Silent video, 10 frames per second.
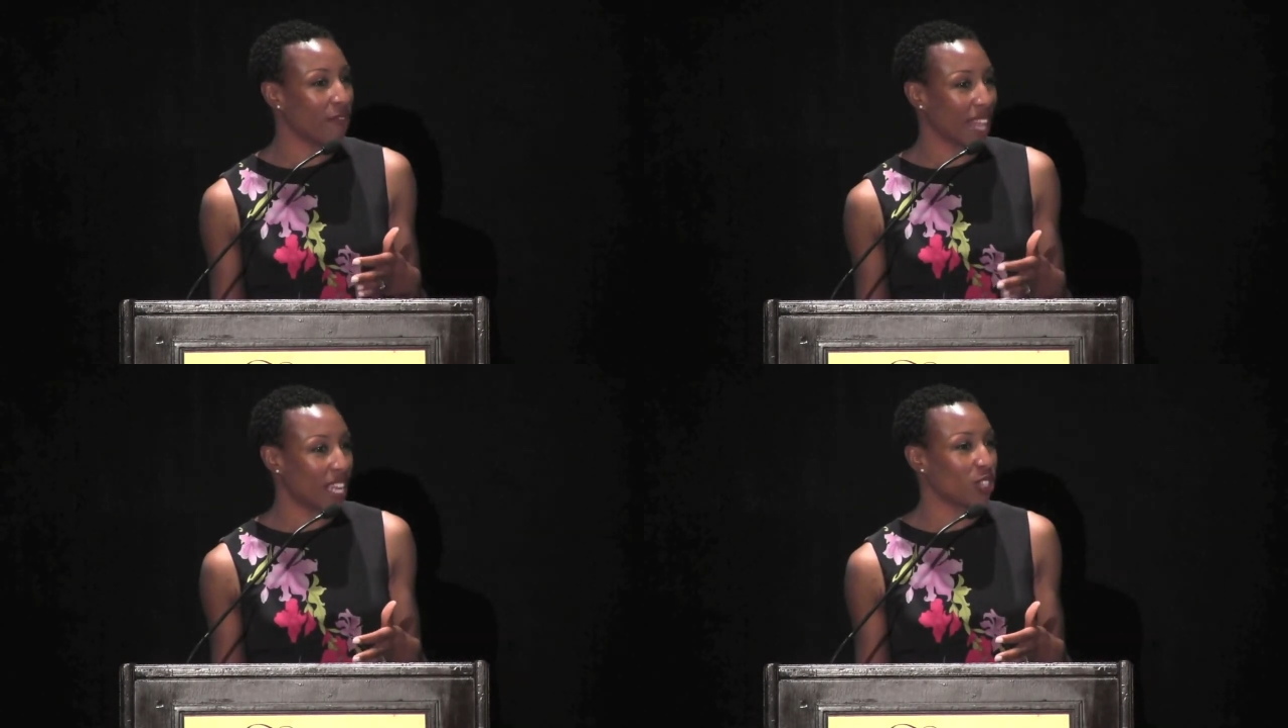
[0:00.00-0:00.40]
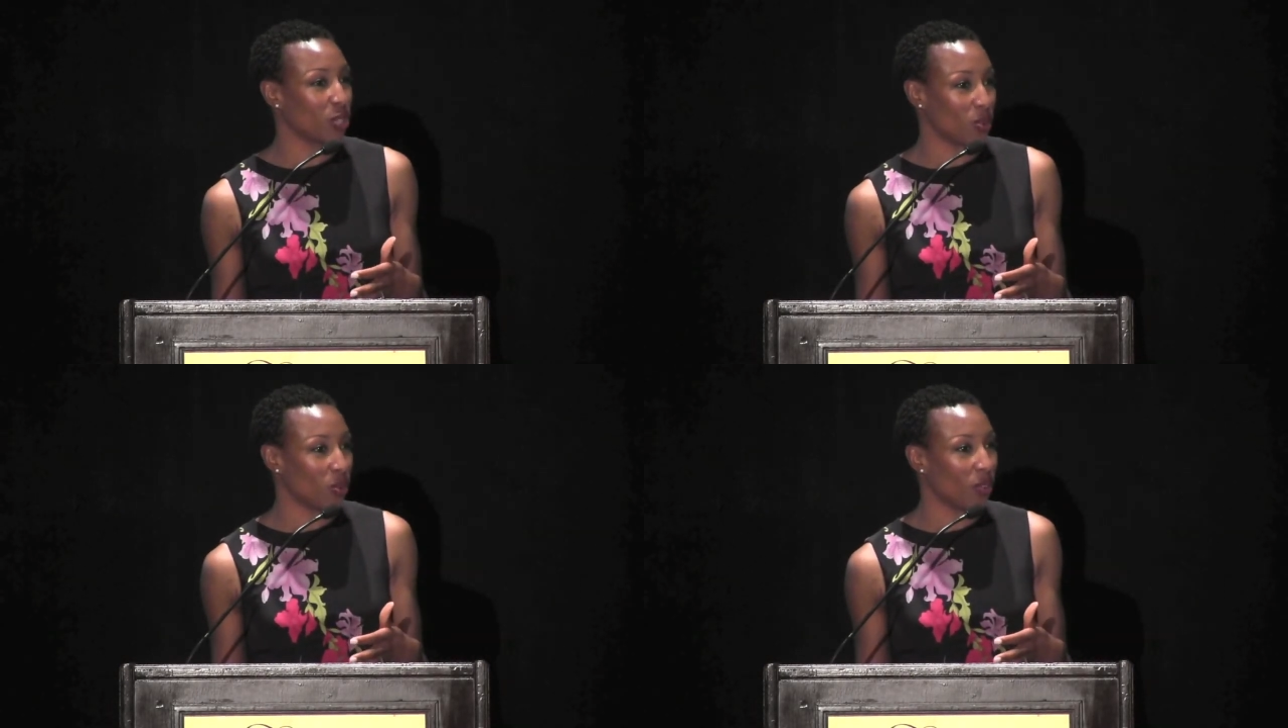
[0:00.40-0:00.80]
flight
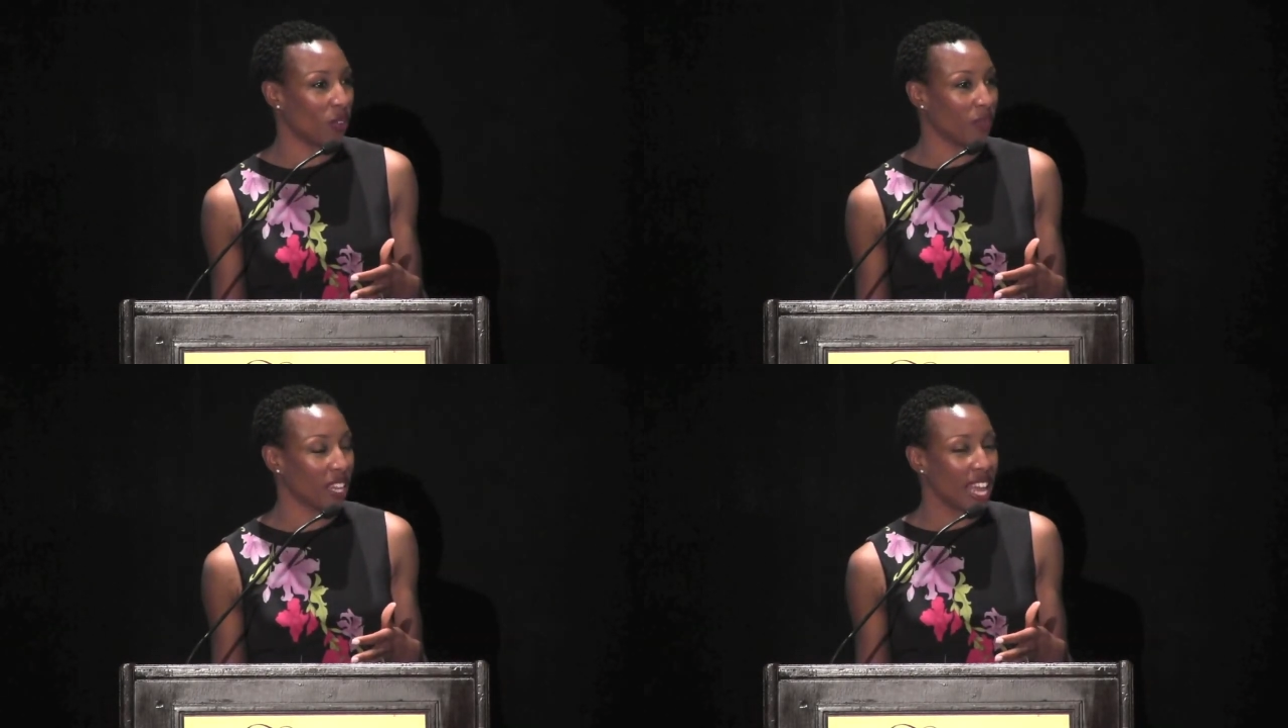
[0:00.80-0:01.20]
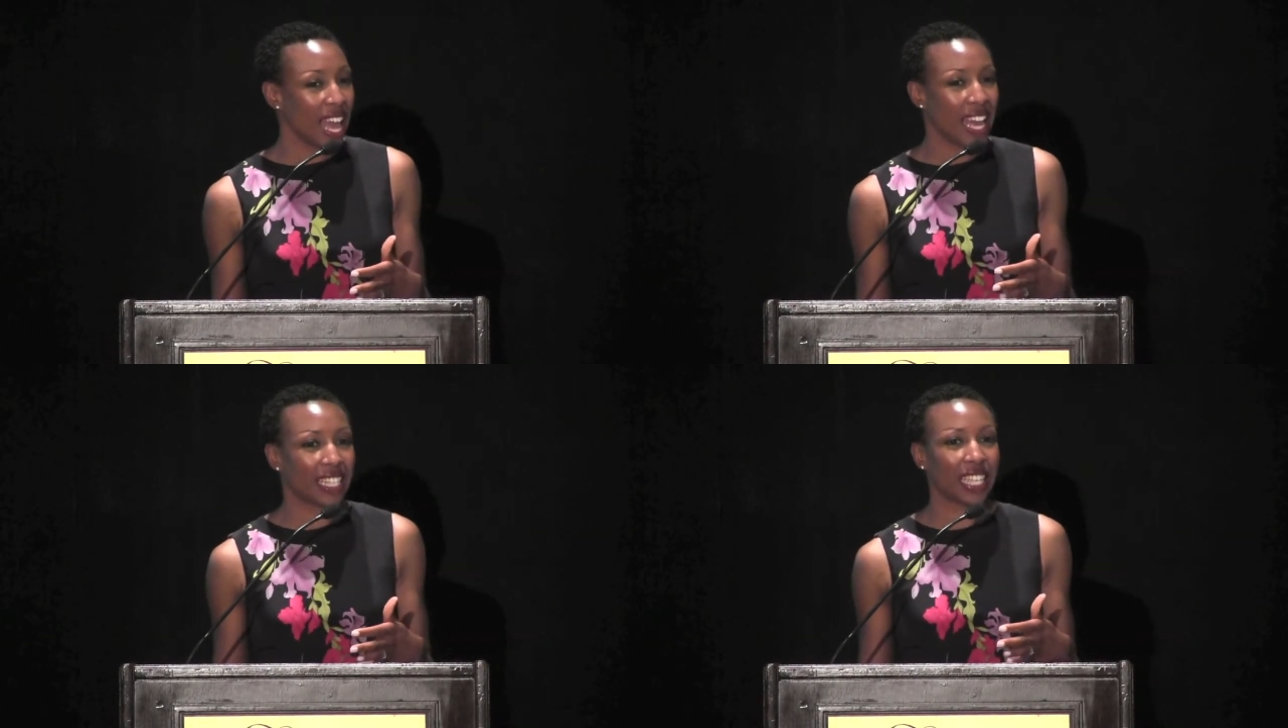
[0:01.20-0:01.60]
school
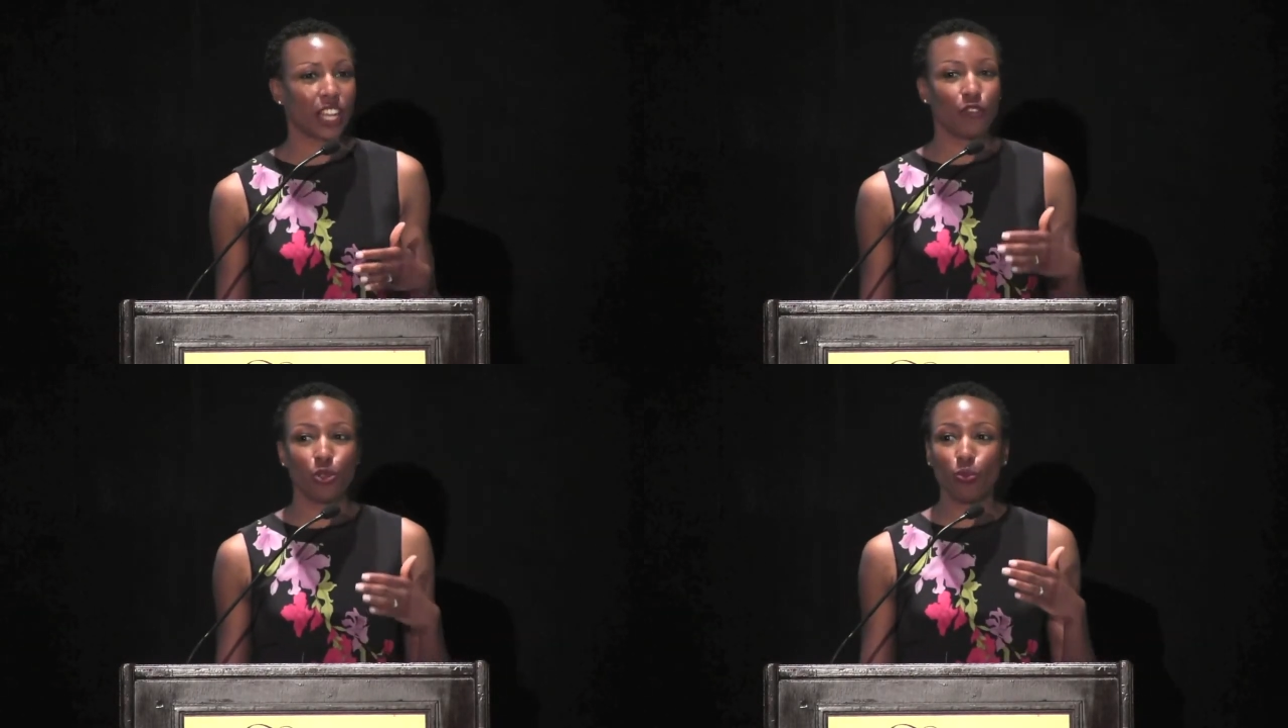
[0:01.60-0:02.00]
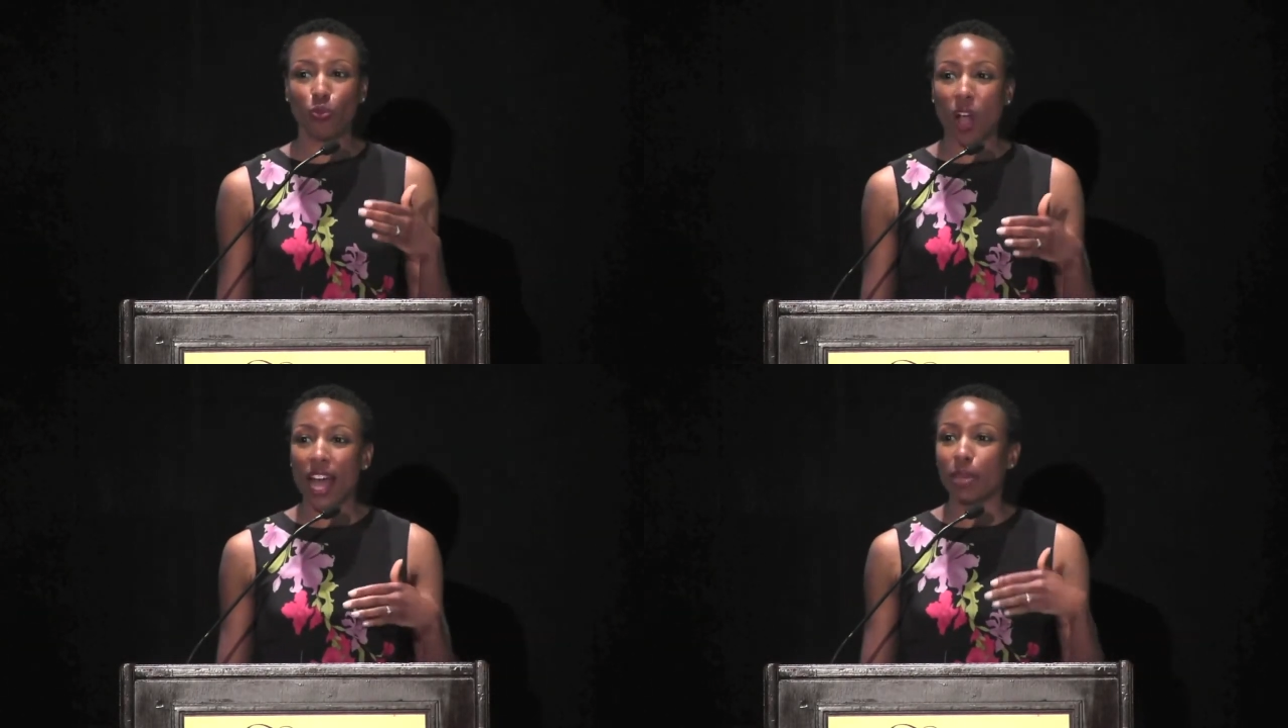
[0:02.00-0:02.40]
is that if you
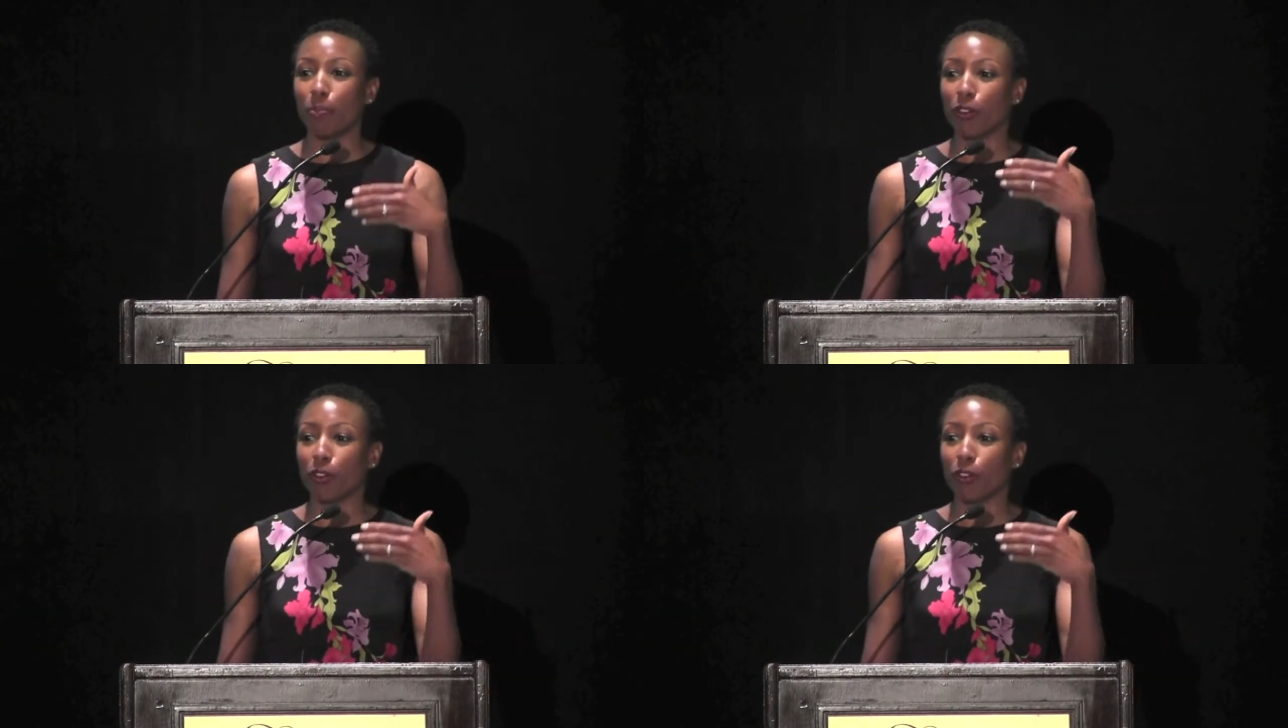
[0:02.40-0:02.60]
run